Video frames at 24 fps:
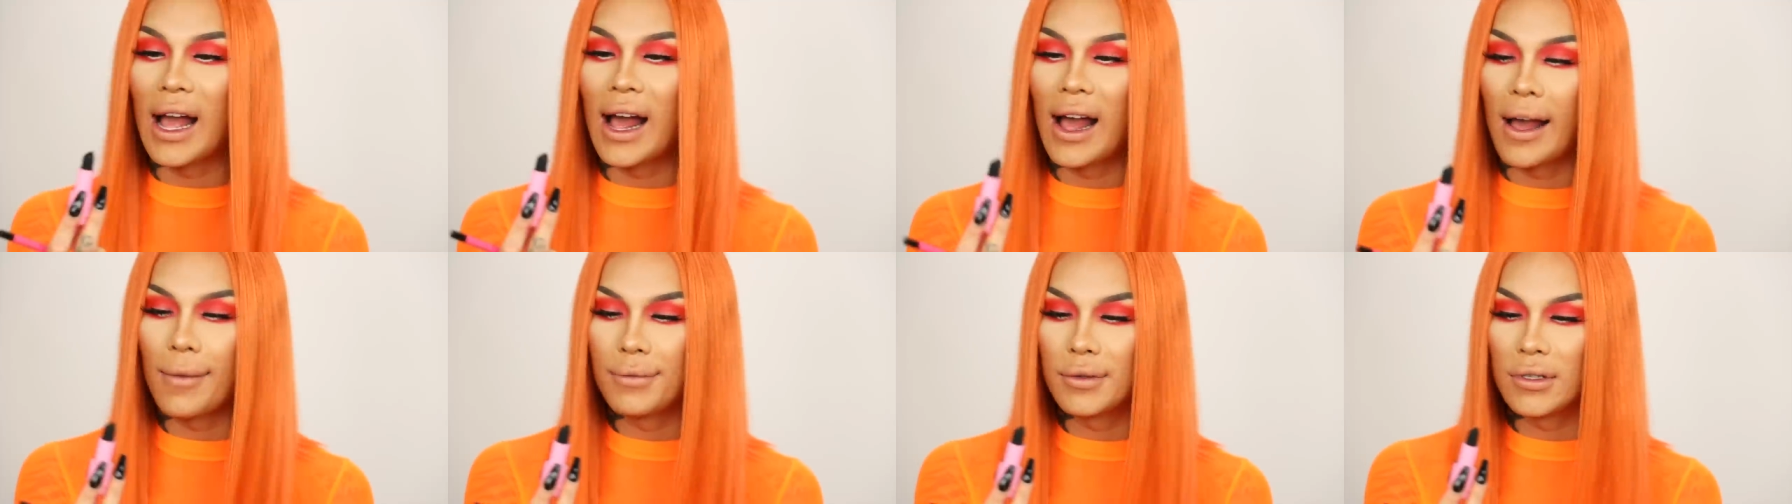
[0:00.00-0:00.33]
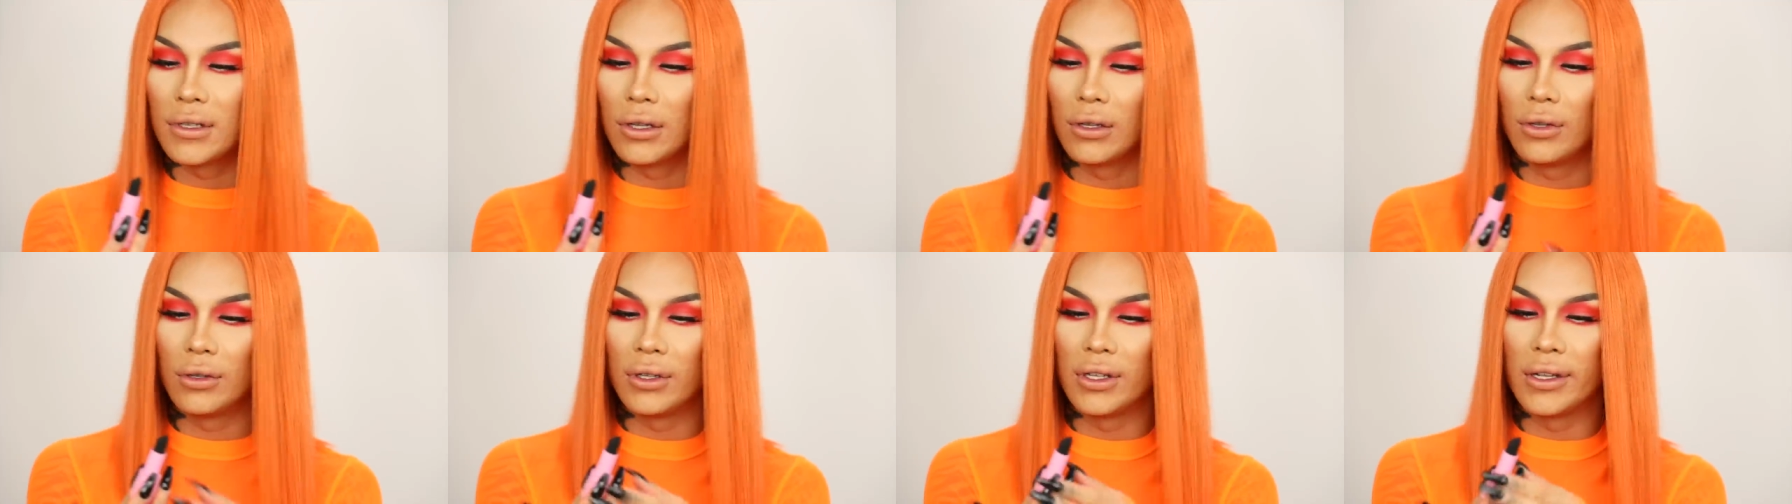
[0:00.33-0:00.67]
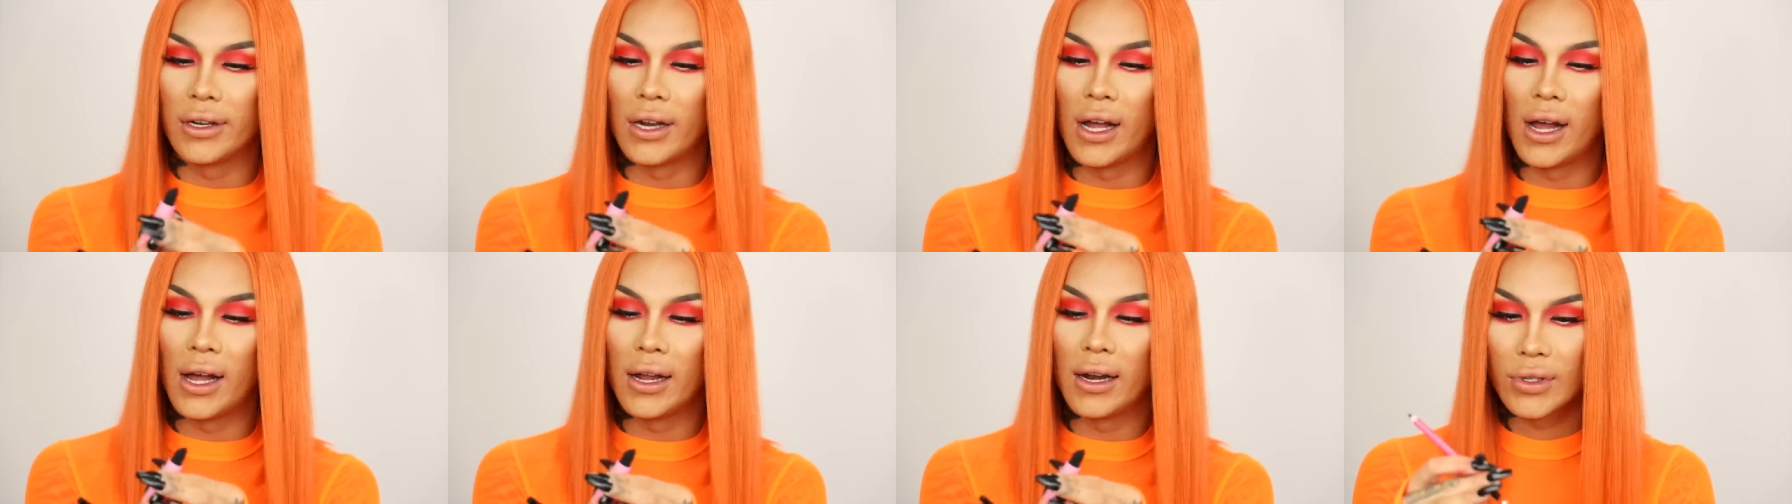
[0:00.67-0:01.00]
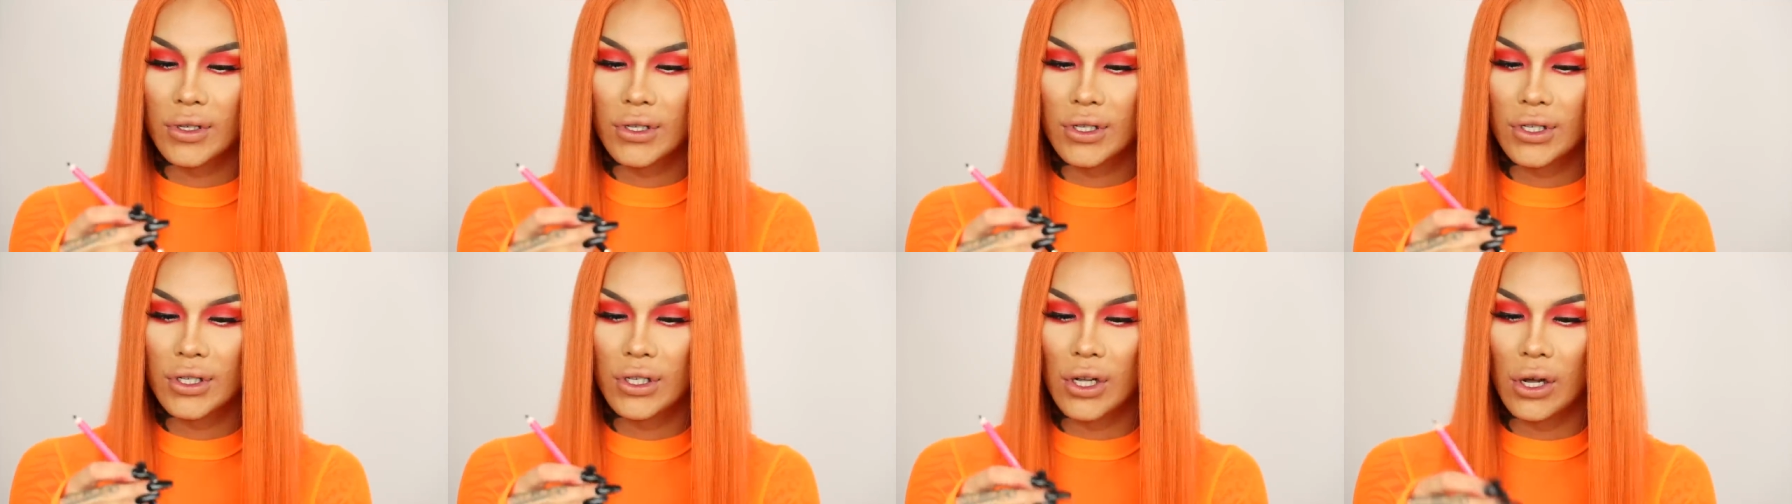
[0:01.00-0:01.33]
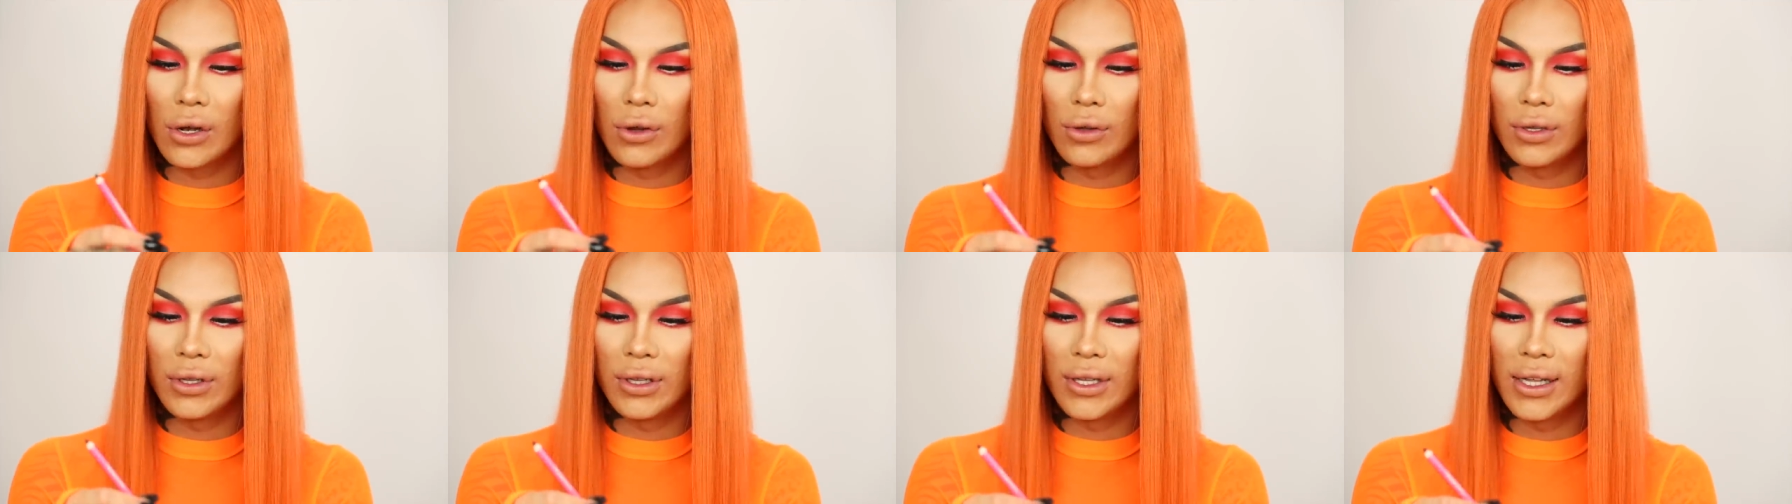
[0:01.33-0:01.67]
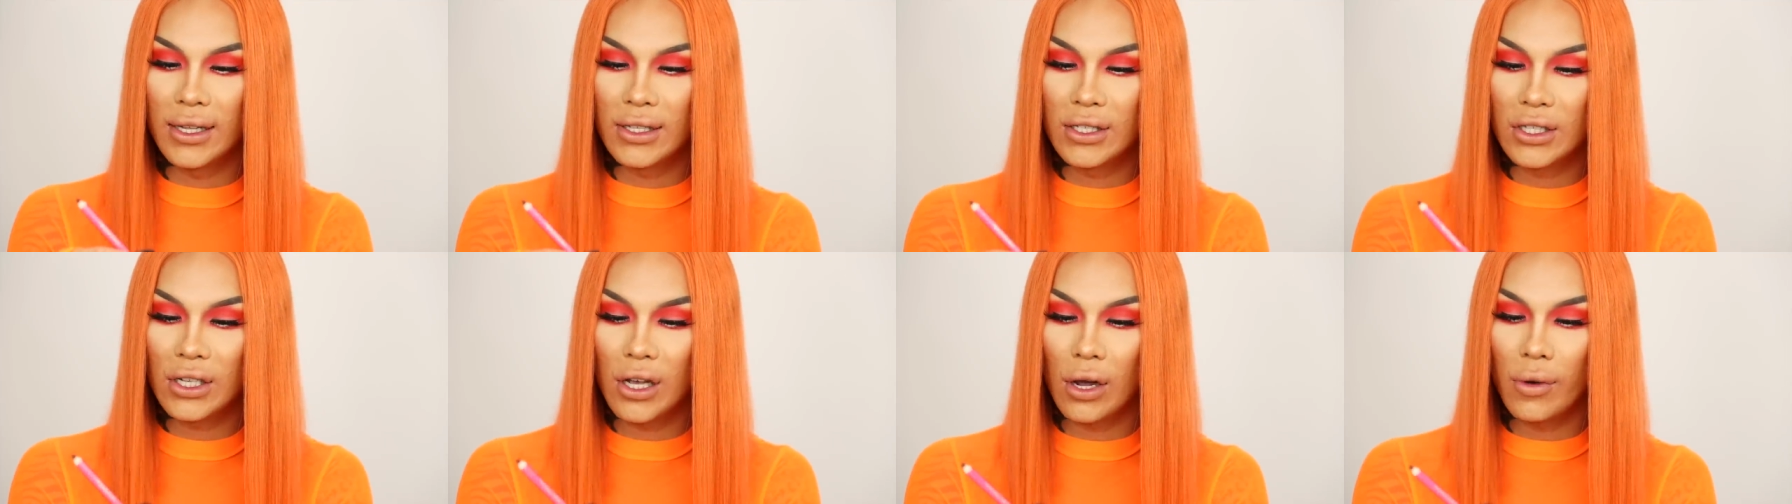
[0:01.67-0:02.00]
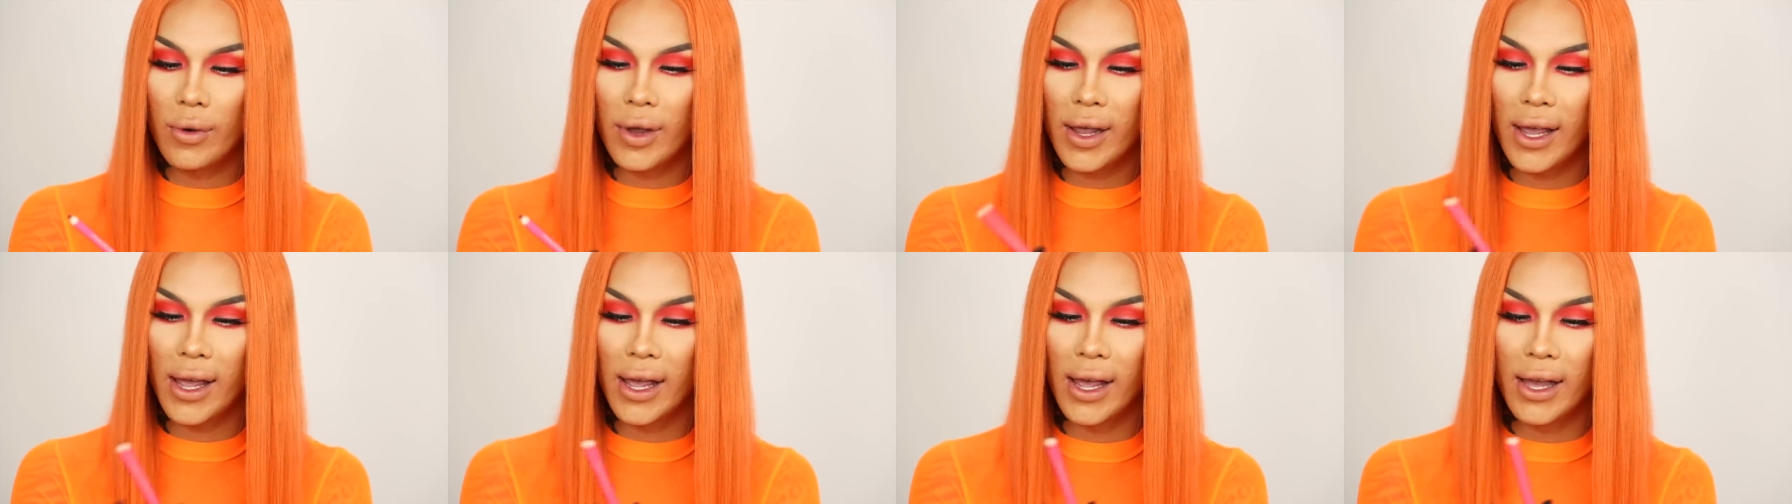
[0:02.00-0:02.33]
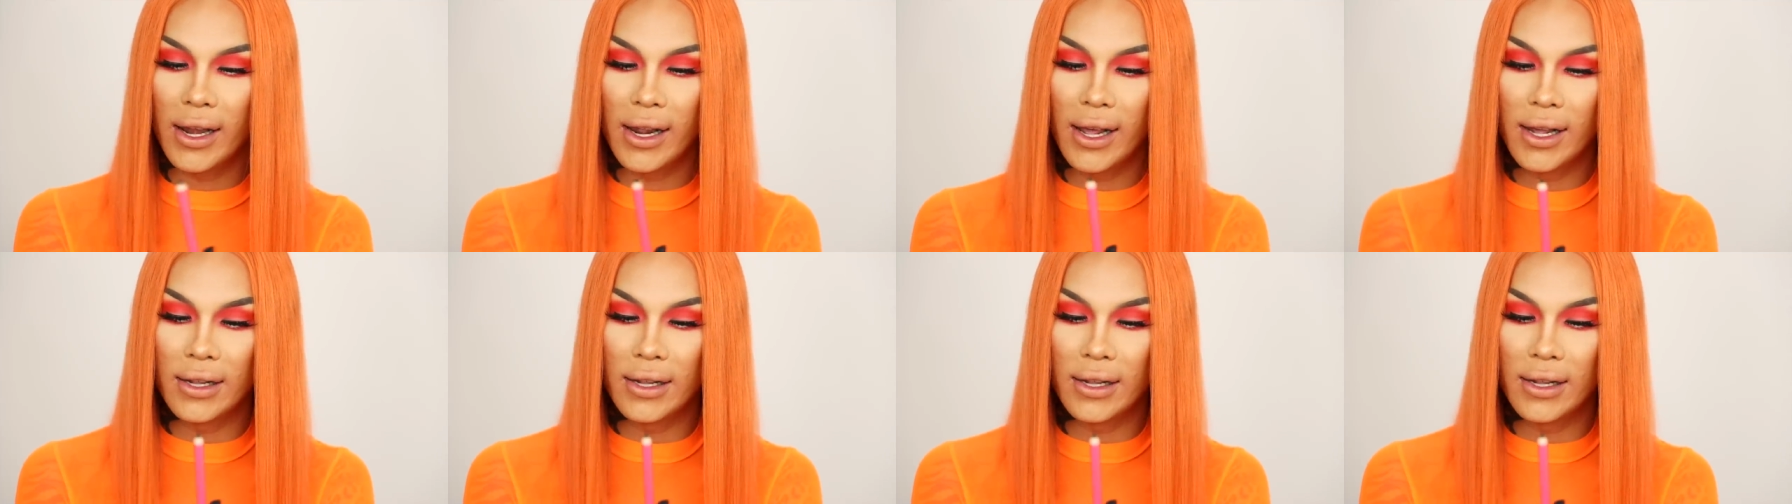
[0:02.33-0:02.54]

Absolutely not. So let's go ahead